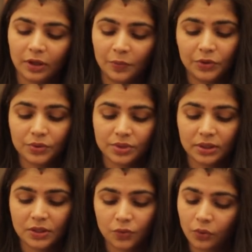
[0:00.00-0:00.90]
I've been
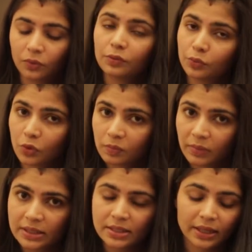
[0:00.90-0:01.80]
using this for over 4
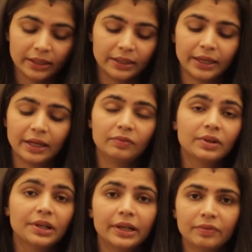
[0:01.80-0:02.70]
months, and I have
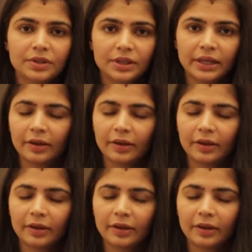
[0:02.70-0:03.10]
loved it.